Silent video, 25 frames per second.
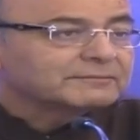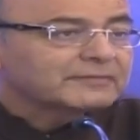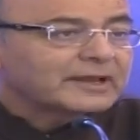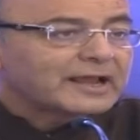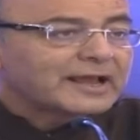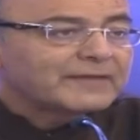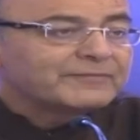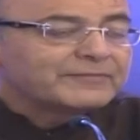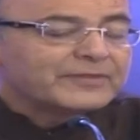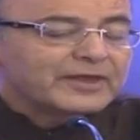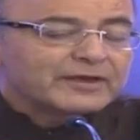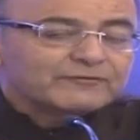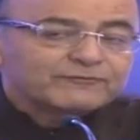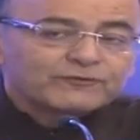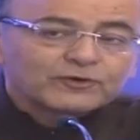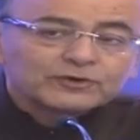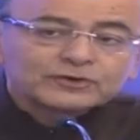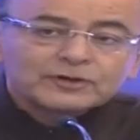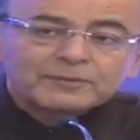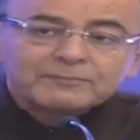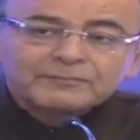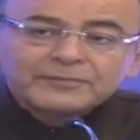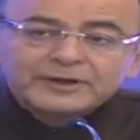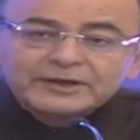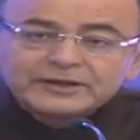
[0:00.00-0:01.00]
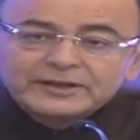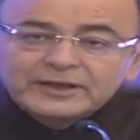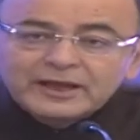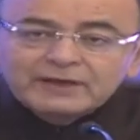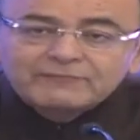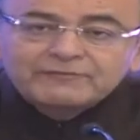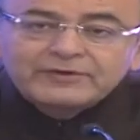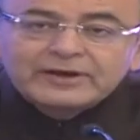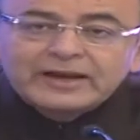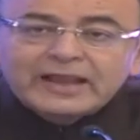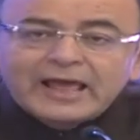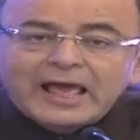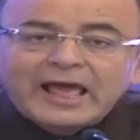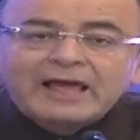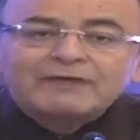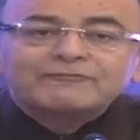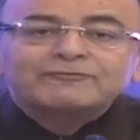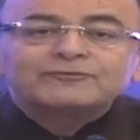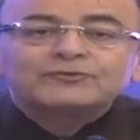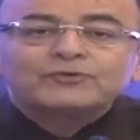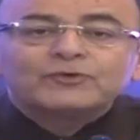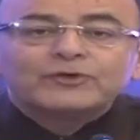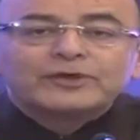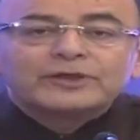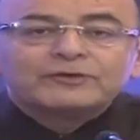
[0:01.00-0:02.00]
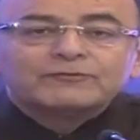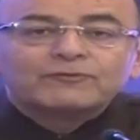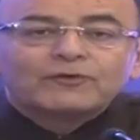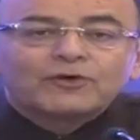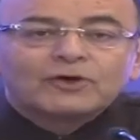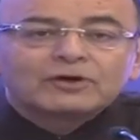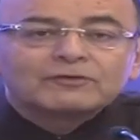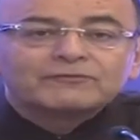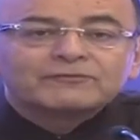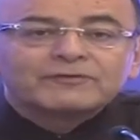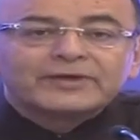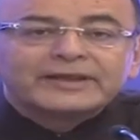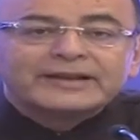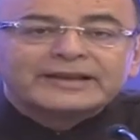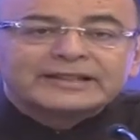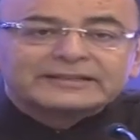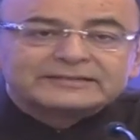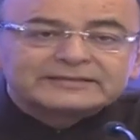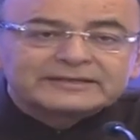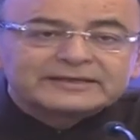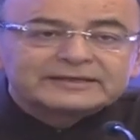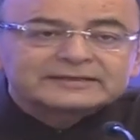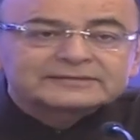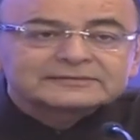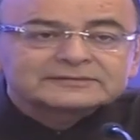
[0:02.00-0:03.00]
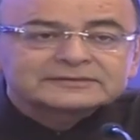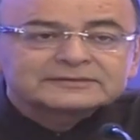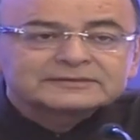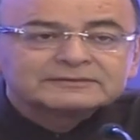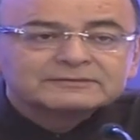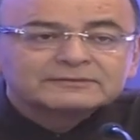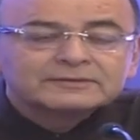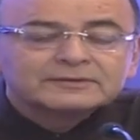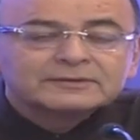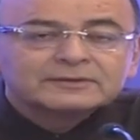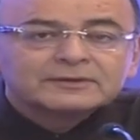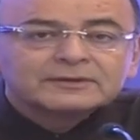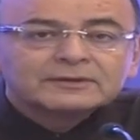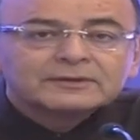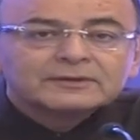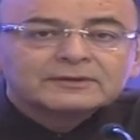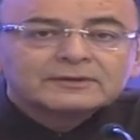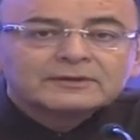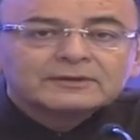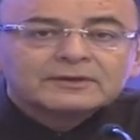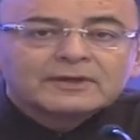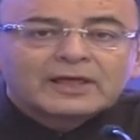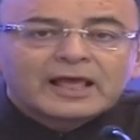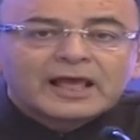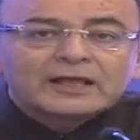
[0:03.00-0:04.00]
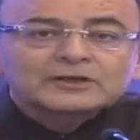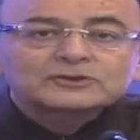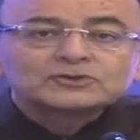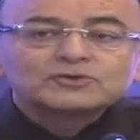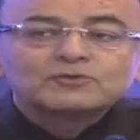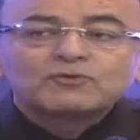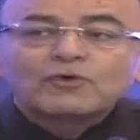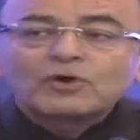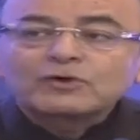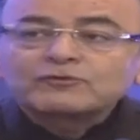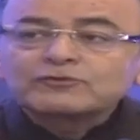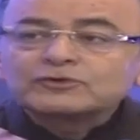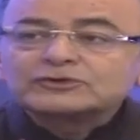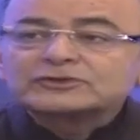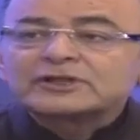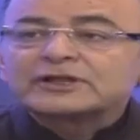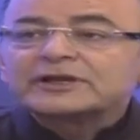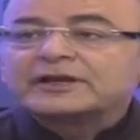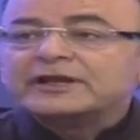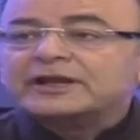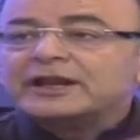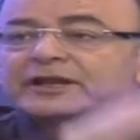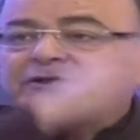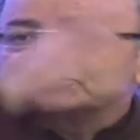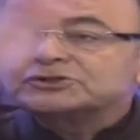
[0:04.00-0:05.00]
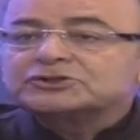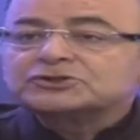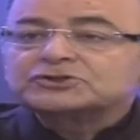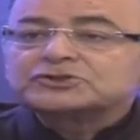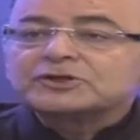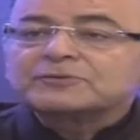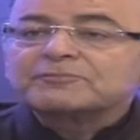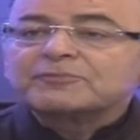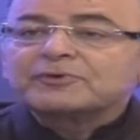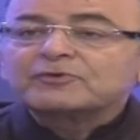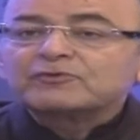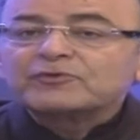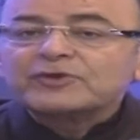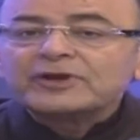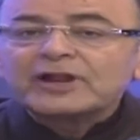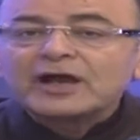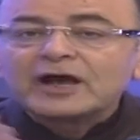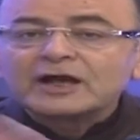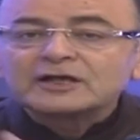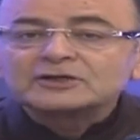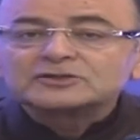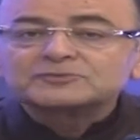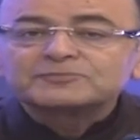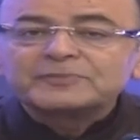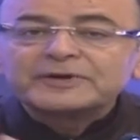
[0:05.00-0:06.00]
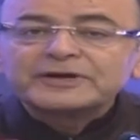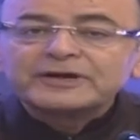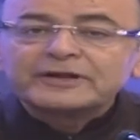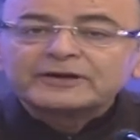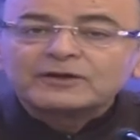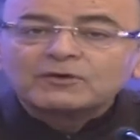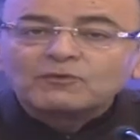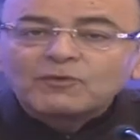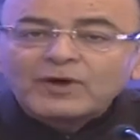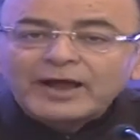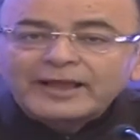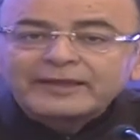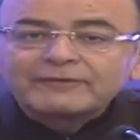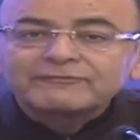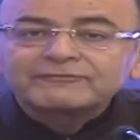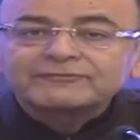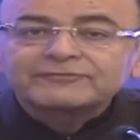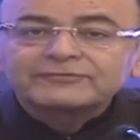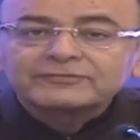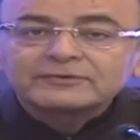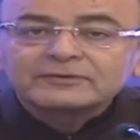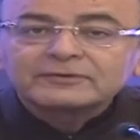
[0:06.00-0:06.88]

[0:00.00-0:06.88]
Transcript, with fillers: And therefore, the media will have to evolve an ethics as to what was the relationship between a husband and a wife,